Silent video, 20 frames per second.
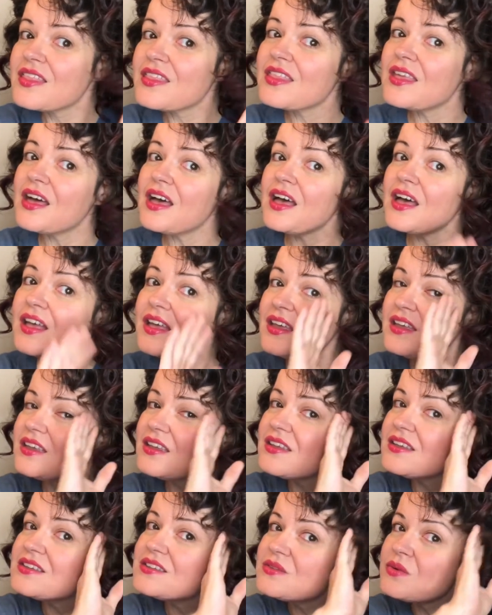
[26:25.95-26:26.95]
That
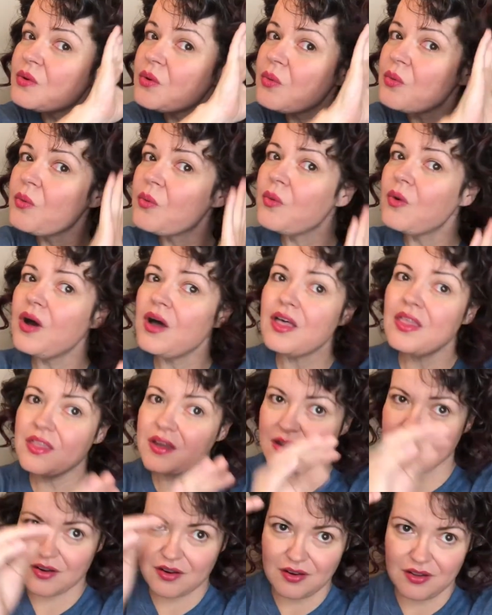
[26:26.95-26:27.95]
is what the
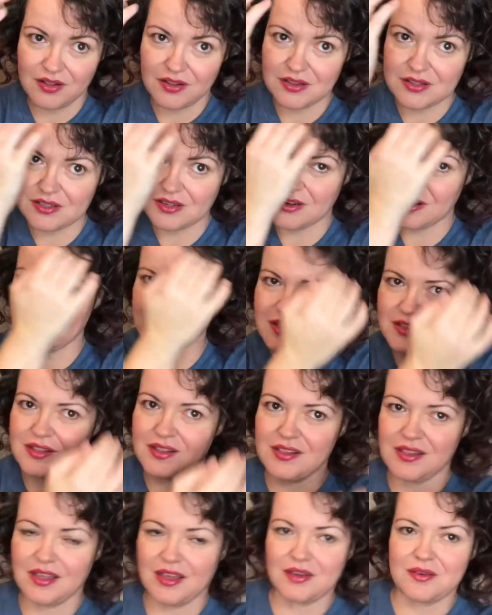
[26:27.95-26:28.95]
curls are going to look
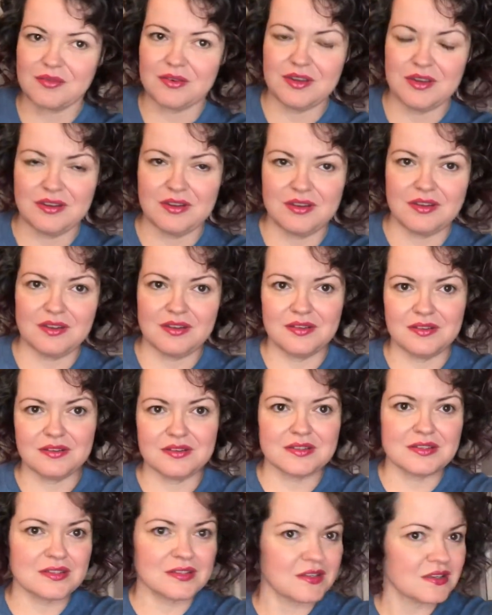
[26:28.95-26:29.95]
like when you
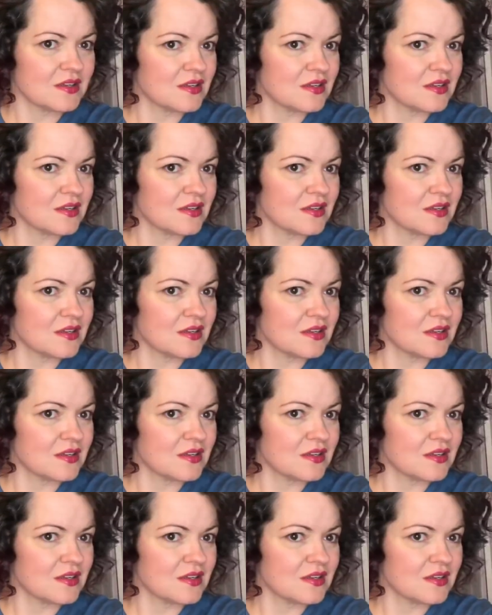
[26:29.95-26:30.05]
use